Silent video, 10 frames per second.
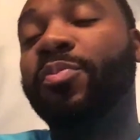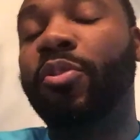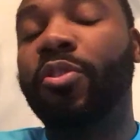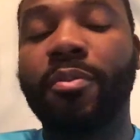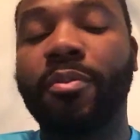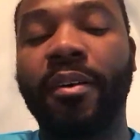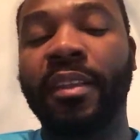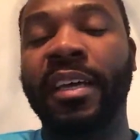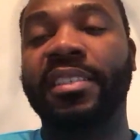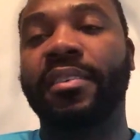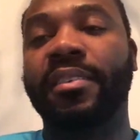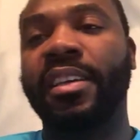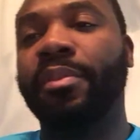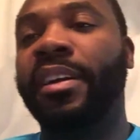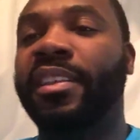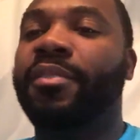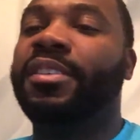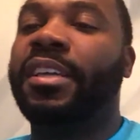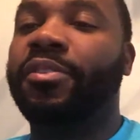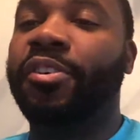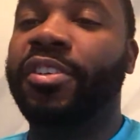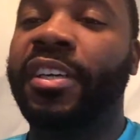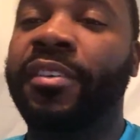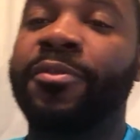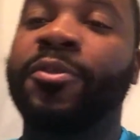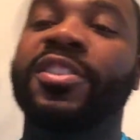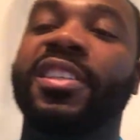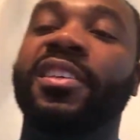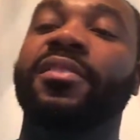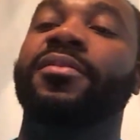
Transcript: blow them out last time they played. I think it was like 38-14.